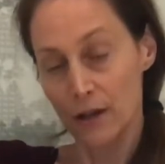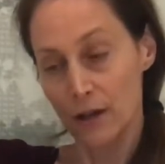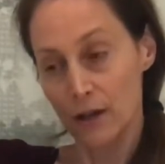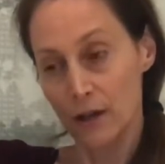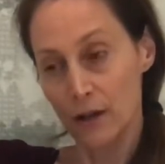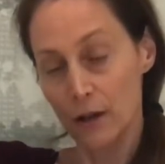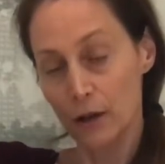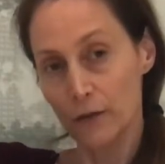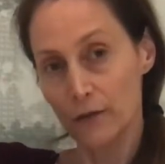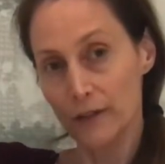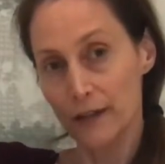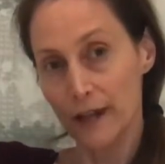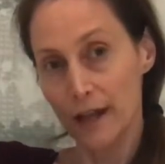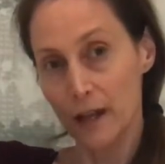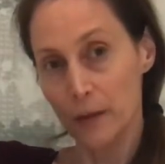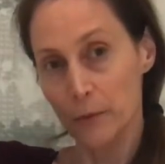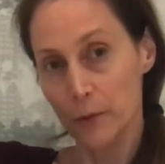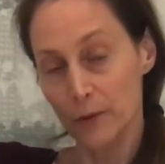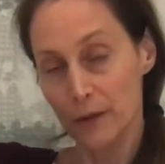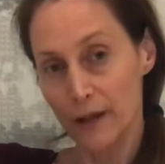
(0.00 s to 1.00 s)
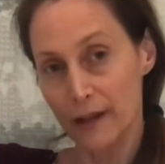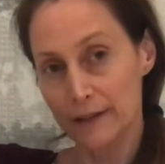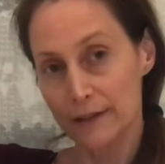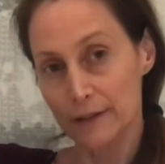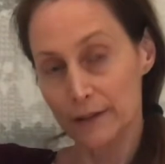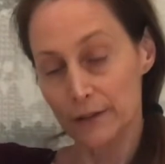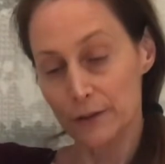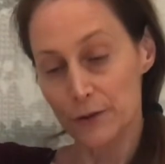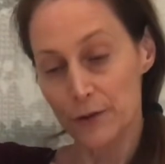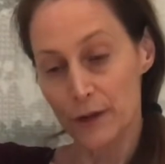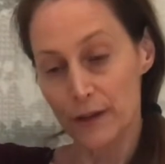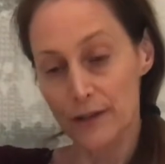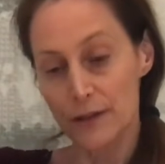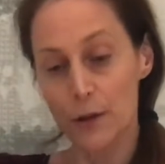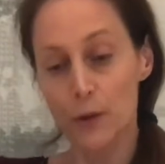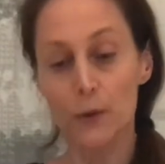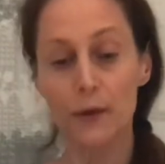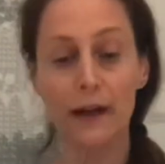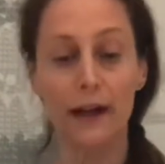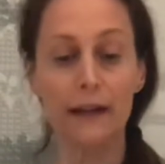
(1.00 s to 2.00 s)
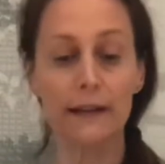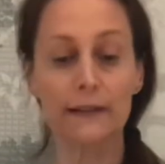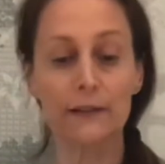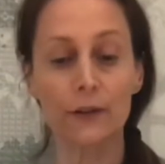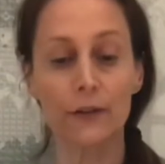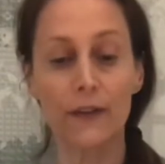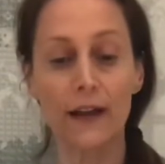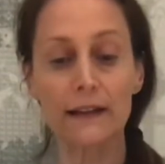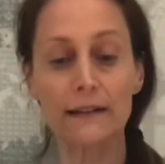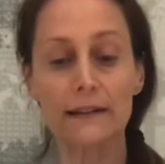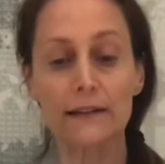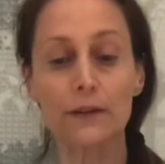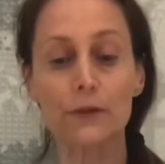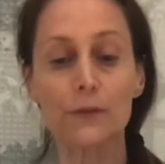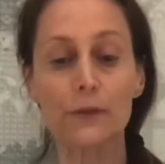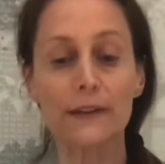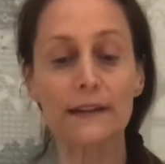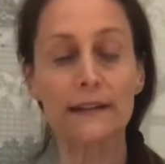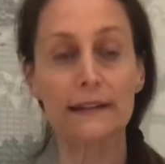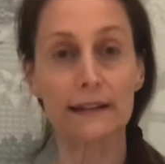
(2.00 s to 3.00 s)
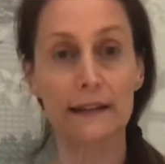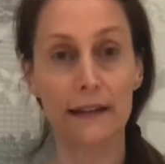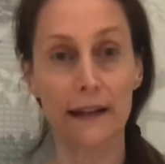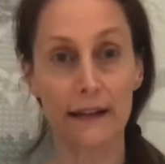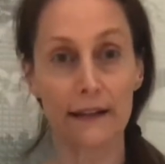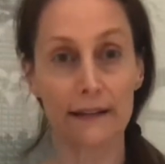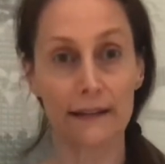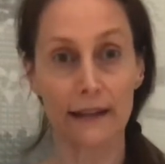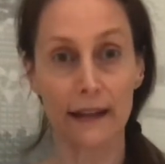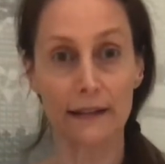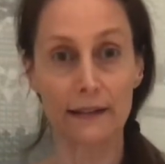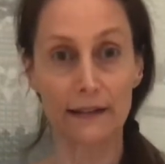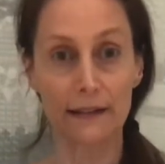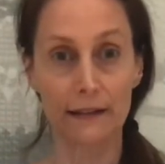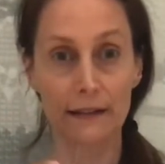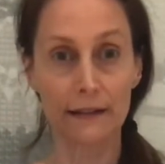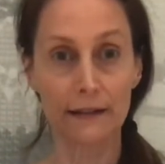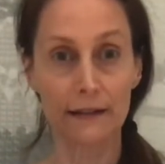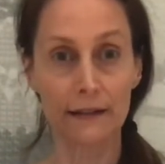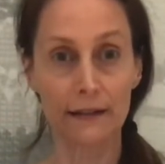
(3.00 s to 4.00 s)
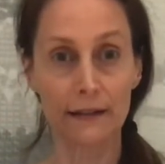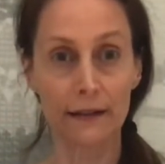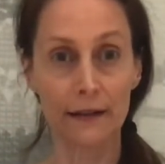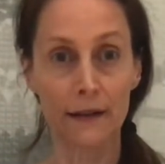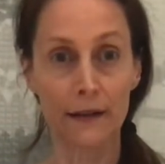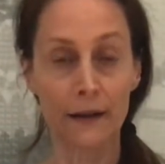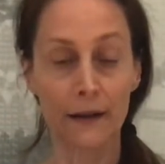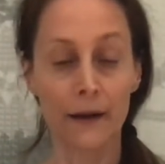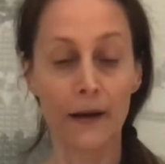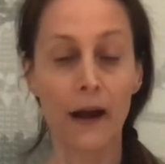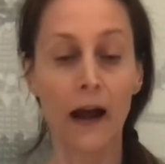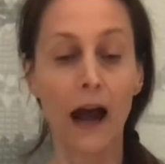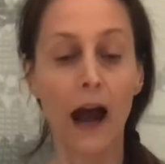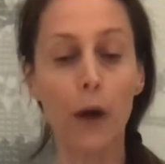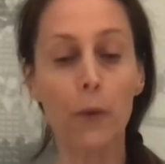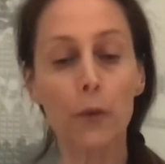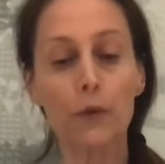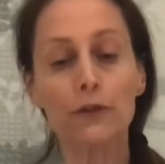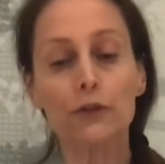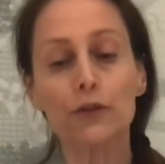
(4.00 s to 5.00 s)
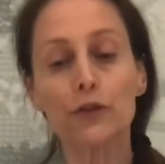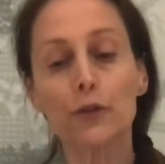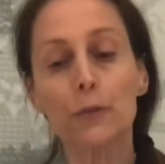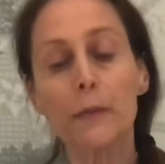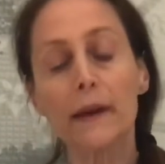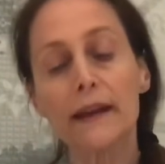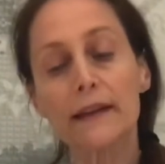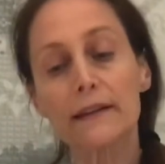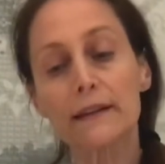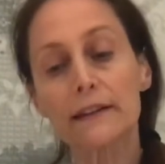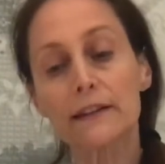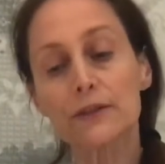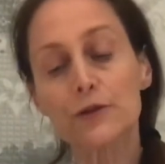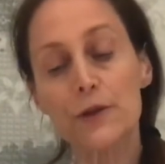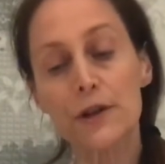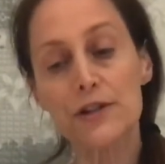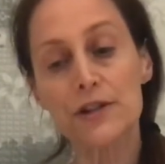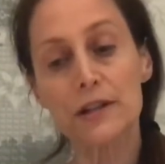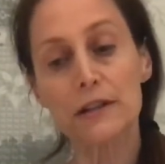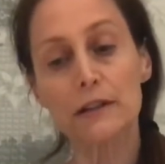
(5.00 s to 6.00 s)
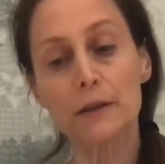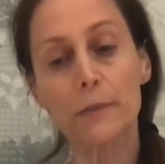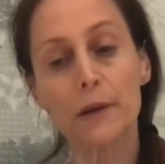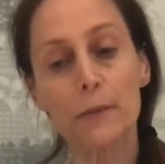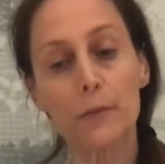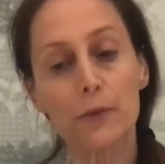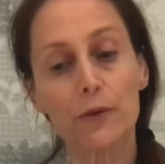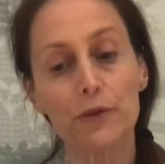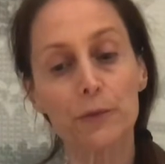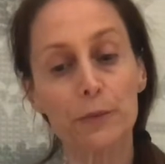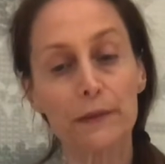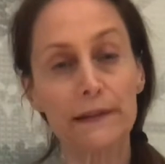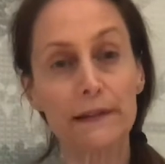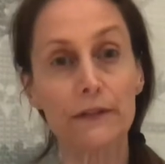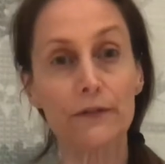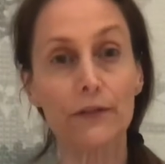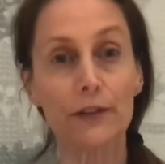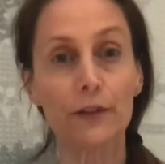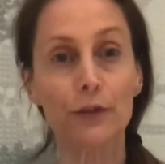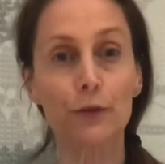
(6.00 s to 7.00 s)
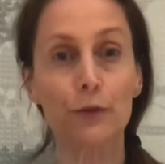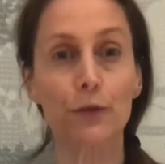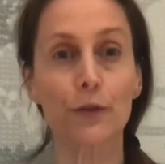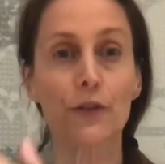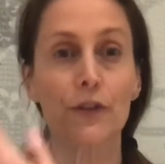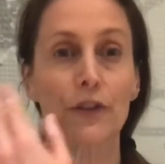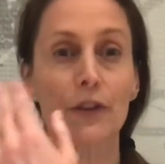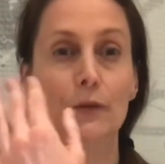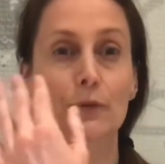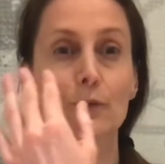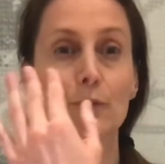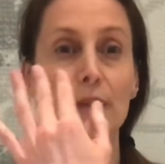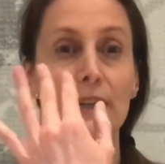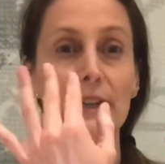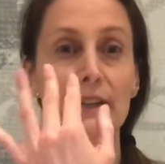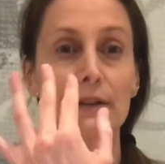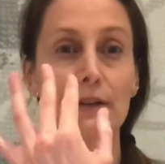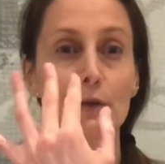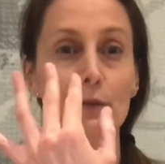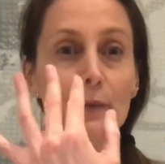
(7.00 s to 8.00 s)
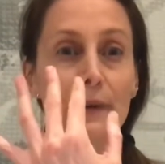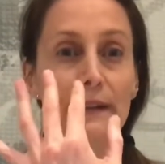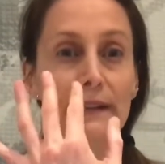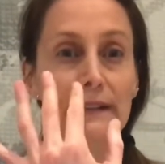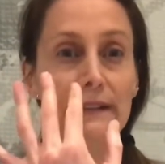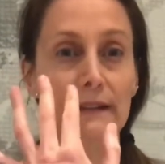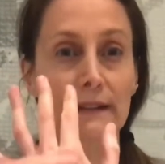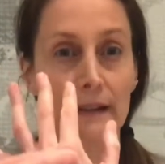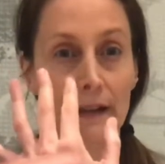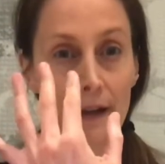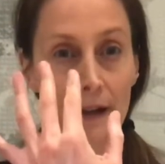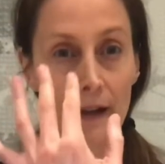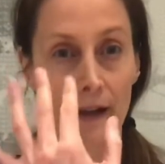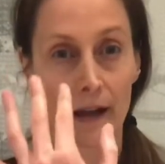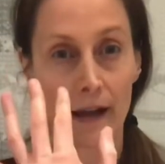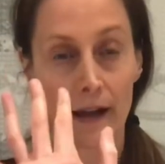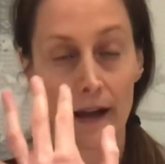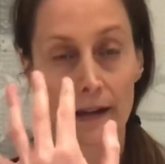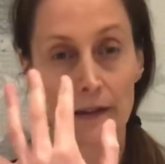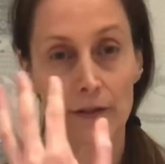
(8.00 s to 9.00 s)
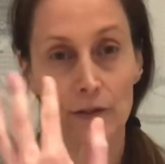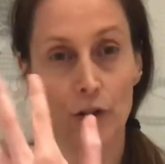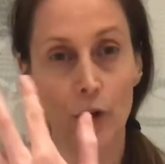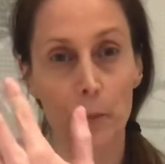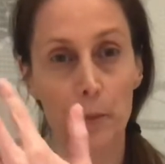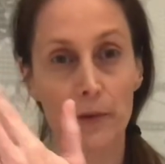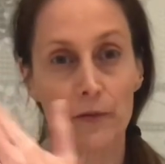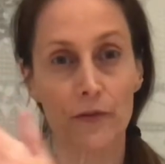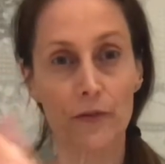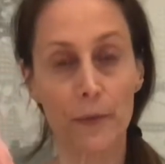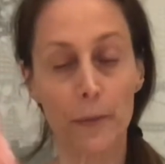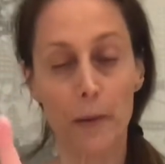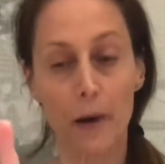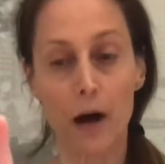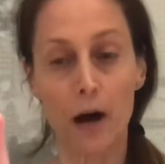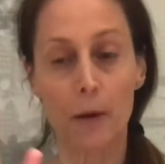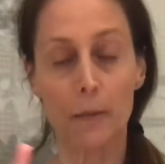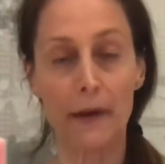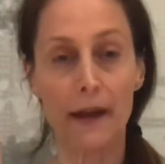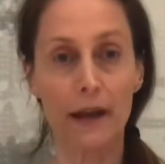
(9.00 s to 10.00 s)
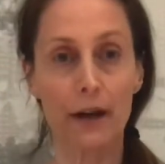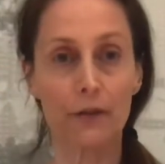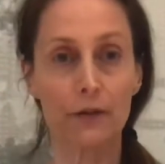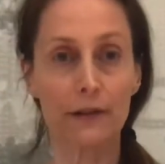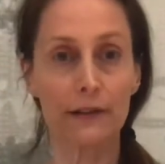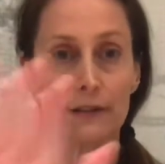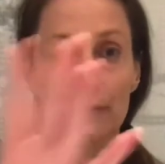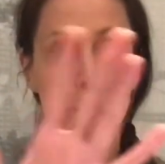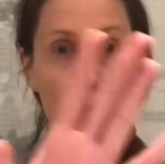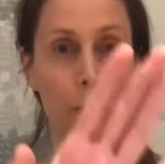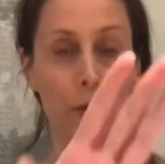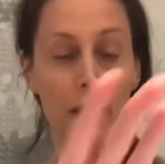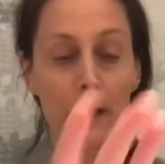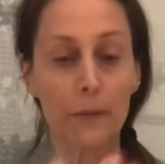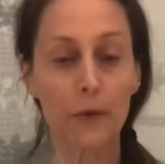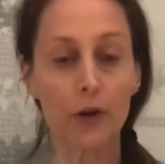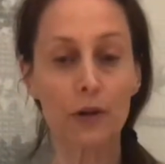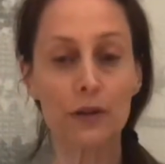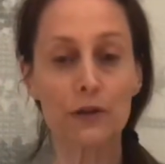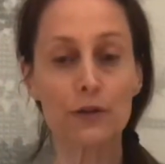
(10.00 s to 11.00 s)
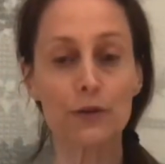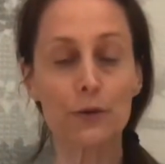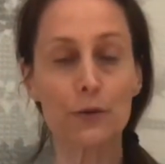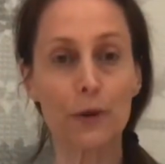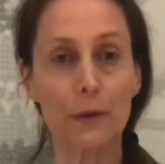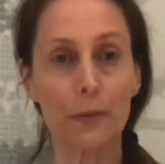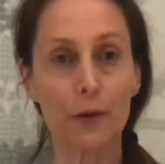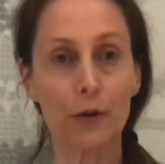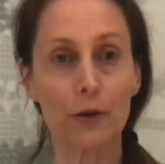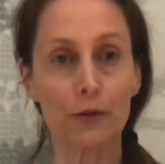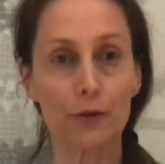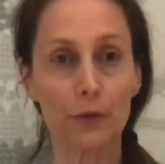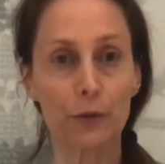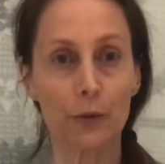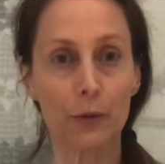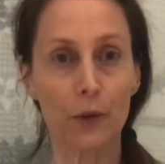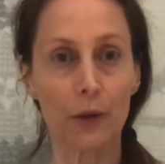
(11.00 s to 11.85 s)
Lovely. Elbow nice and straight. Okay, so that's the wrist extensors. I want to make this stretch a little bit more specific to really the wrist and top of the palm area. So what I'm going to do, I'm going to